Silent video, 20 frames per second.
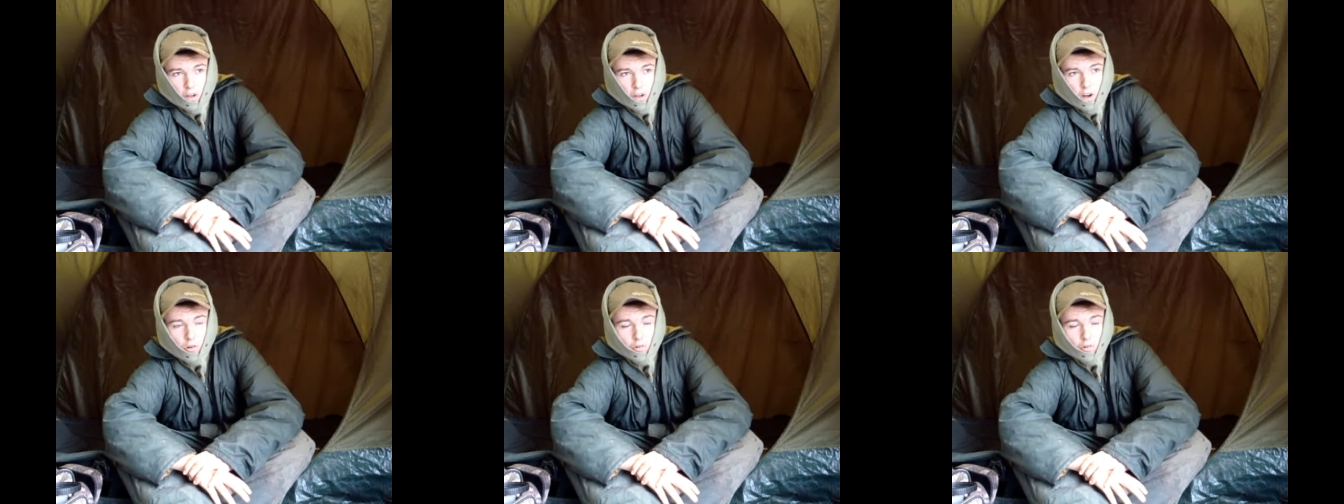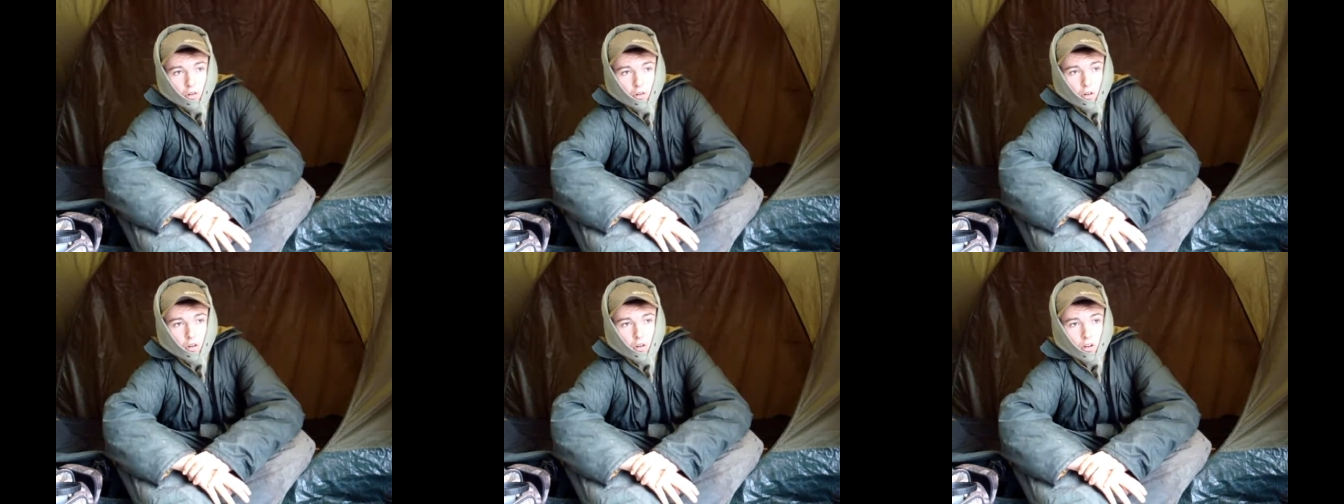
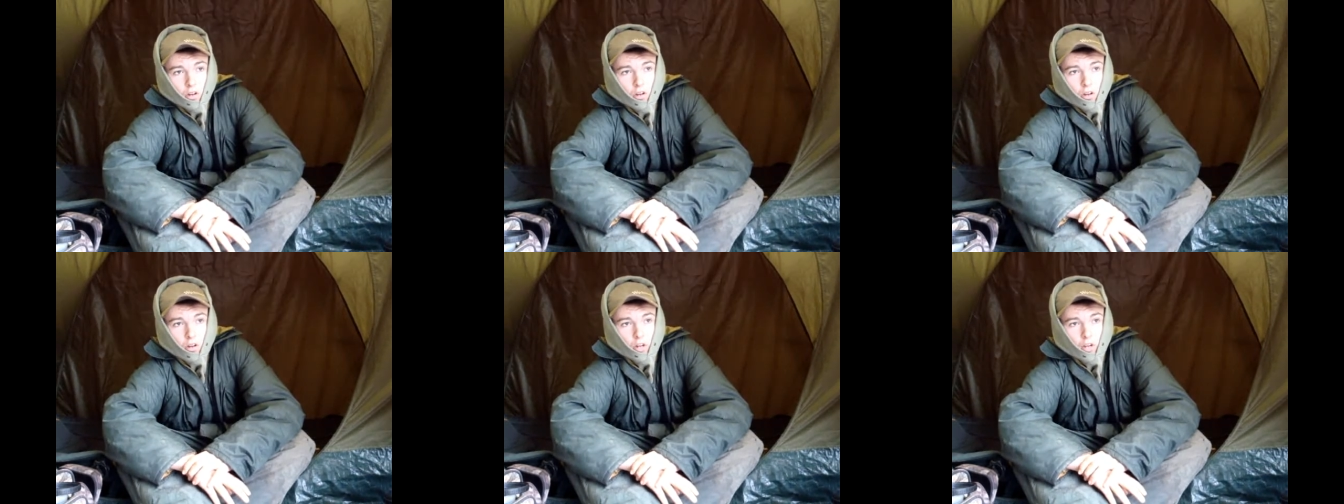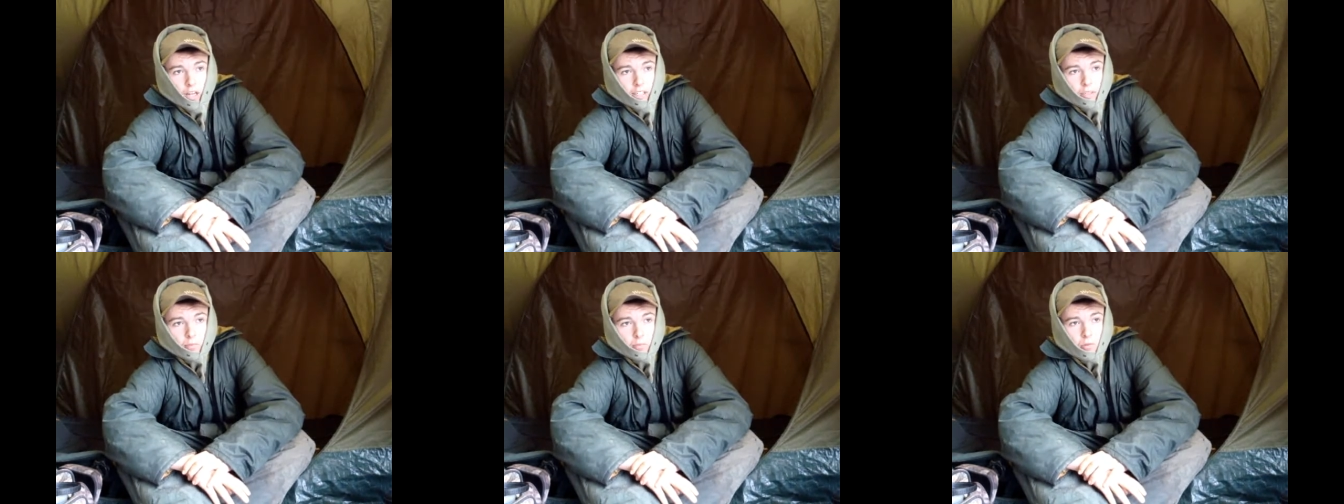cold.
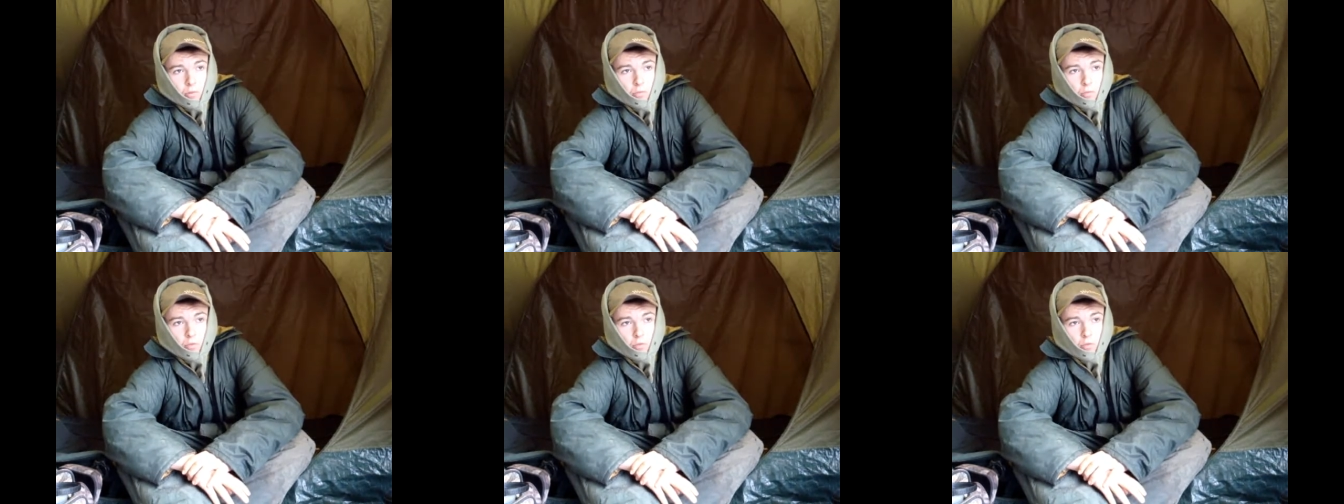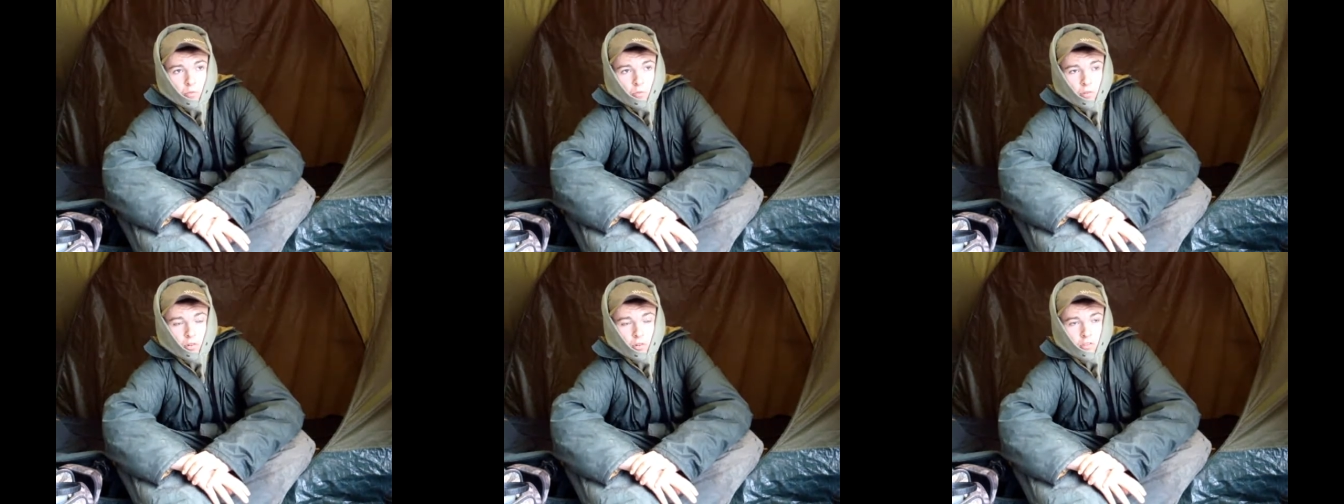Had to put my
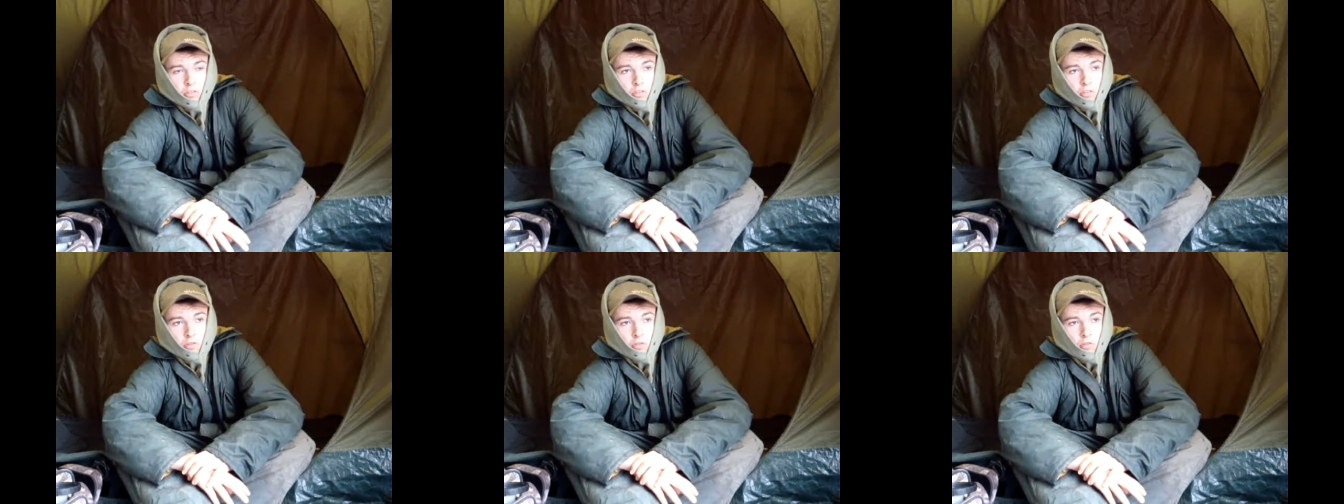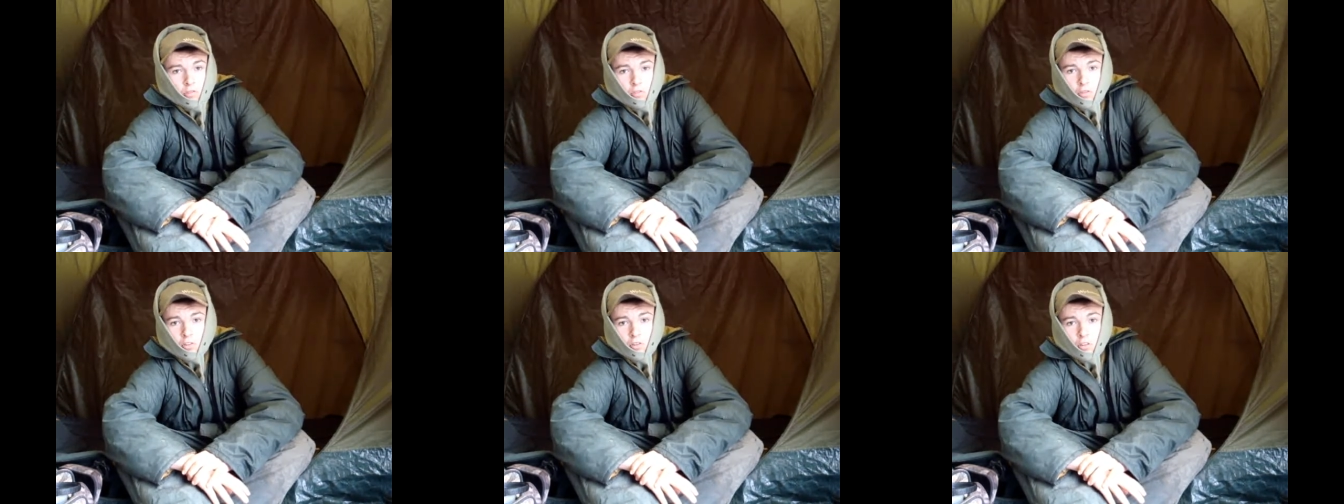all-in-one suit
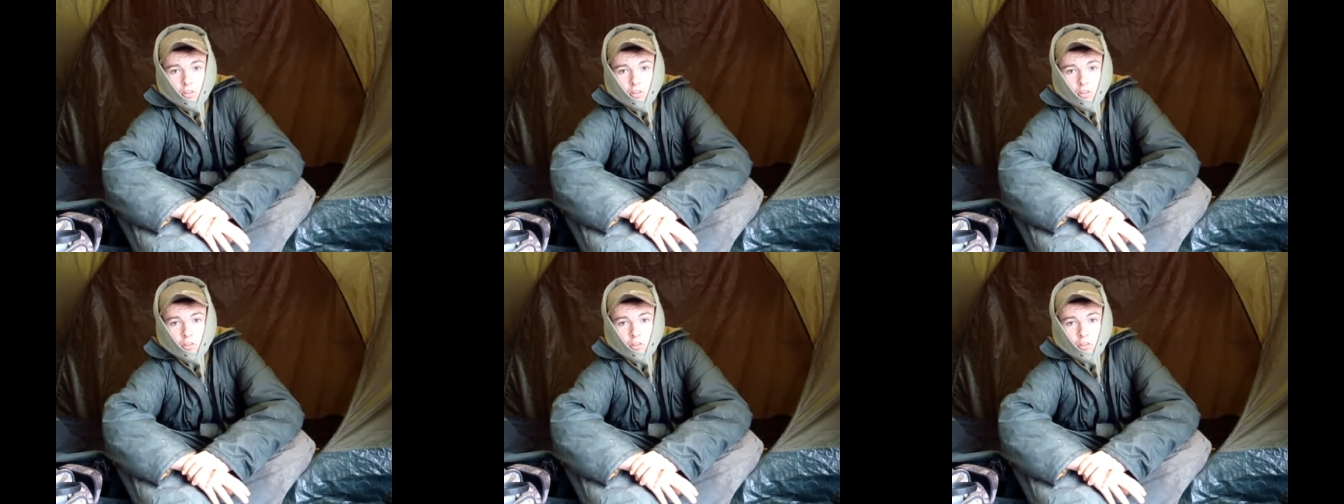on.